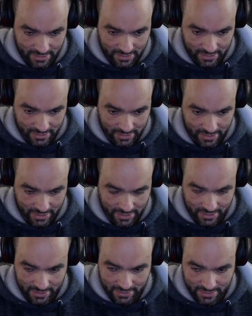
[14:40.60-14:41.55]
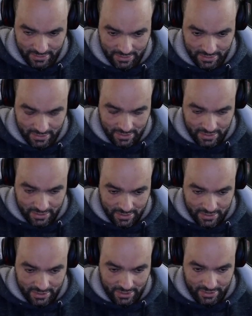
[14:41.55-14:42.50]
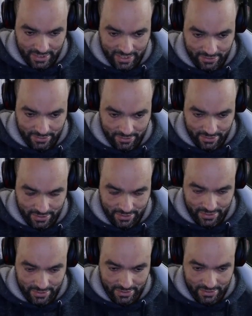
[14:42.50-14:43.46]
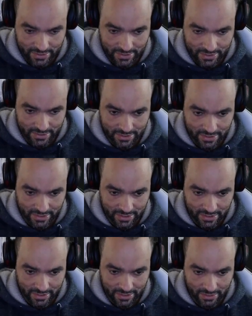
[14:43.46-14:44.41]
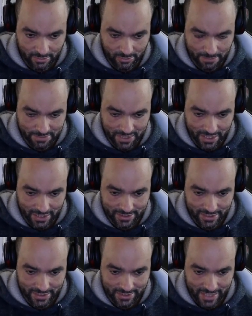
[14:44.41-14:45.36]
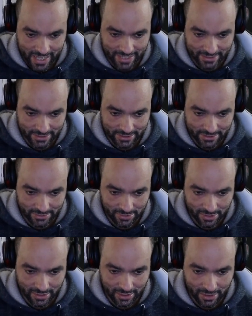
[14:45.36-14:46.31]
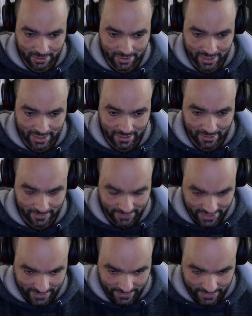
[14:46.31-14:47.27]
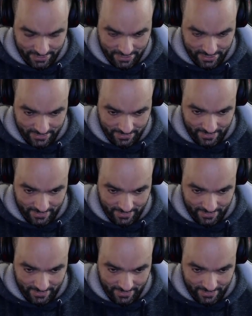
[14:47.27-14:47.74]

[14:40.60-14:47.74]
Okay. So now the web task has access to an array of senders.